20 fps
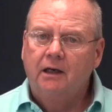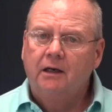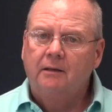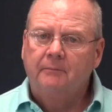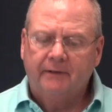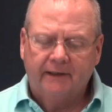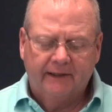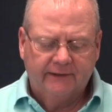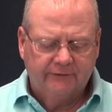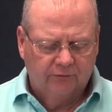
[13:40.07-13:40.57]

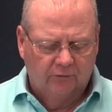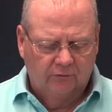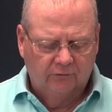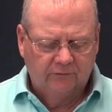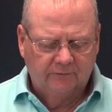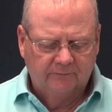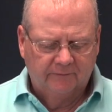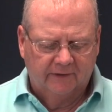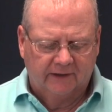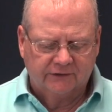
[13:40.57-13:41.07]
but I told
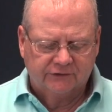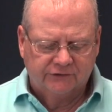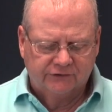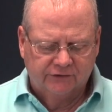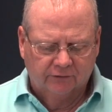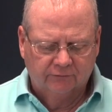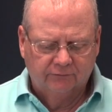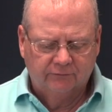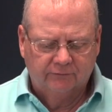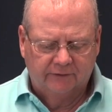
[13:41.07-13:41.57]
him that
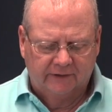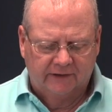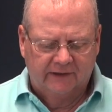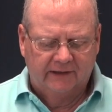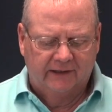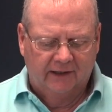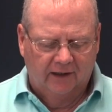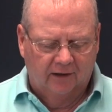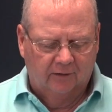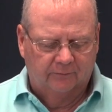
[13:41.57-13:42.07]
children
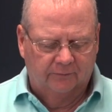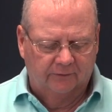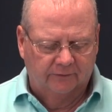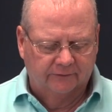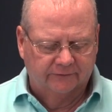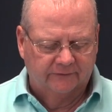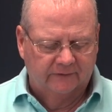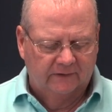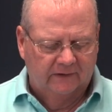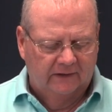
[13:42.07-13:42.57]
need
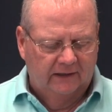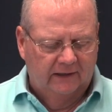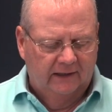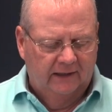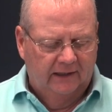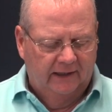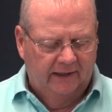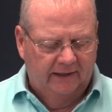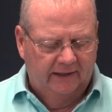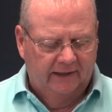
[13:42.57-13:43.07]
helpers,
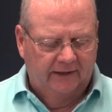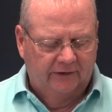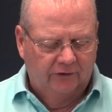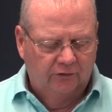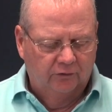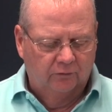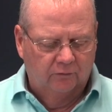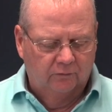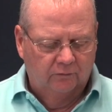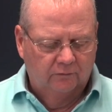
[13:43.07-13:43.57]
and I
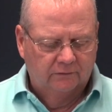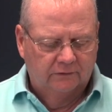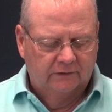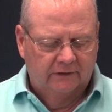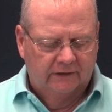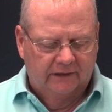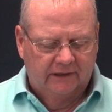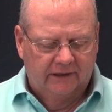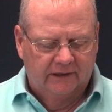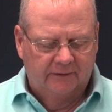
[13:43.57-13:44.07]
knew
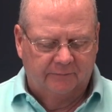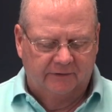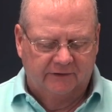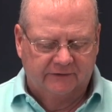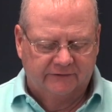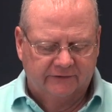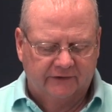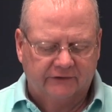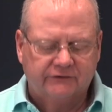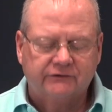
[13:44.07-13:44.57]
he'd be
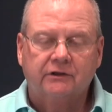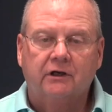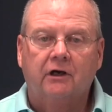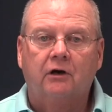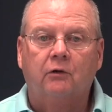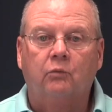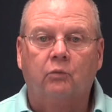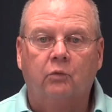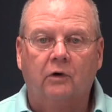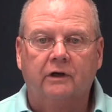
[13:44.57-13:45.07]
such a
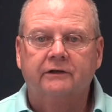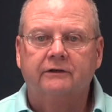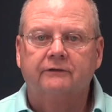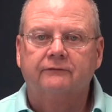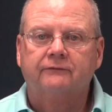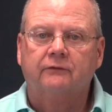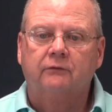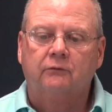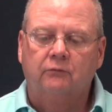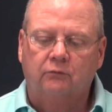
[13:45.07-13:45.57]

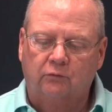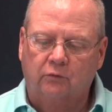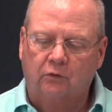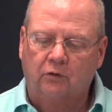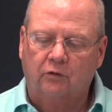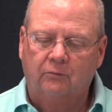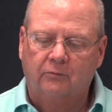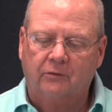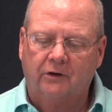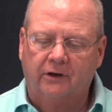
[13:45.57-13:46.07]
wonderful
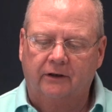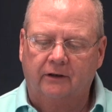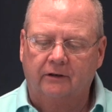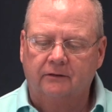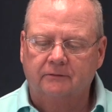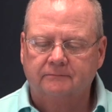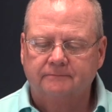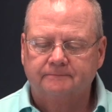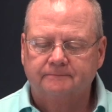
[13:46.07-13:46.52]
role model.